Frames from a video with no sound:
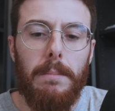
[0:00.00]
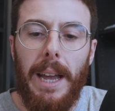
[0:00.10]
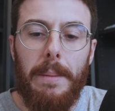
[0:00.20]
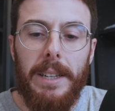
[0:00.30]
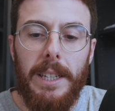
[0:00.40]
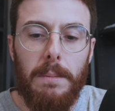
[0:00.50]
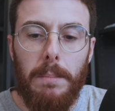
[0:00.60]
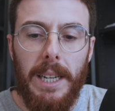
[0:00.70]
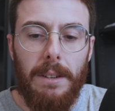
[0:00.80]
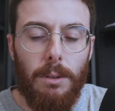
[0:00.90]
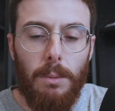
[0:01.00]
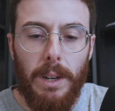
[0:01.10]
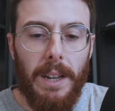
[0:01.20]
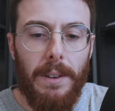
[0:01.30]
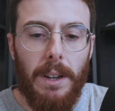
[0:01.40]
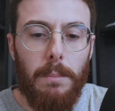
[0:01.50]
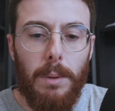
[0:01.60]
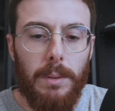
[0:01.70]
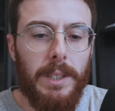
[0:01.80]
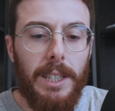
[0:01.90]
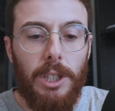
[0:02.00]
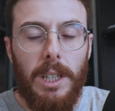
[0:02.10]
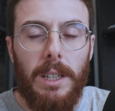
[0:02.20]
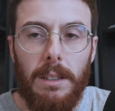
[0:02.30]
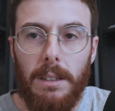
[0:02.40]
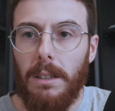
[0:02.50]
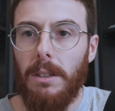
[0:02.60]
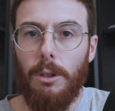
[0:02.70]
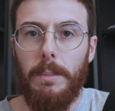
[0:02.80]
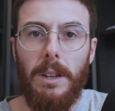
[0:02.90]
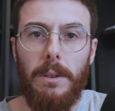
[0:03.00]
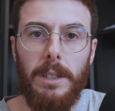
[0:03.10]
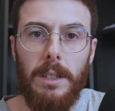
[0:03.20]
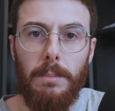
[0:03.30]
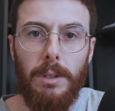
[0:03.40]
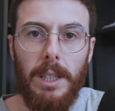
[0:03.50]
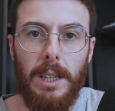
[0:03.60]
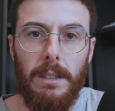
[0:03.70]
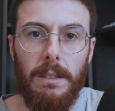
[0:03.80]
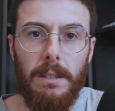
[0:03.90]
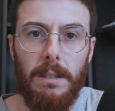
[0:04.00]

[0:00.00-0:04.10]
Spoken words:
Maybe it is Mir or whatever. But Digi could be going into Aprilia.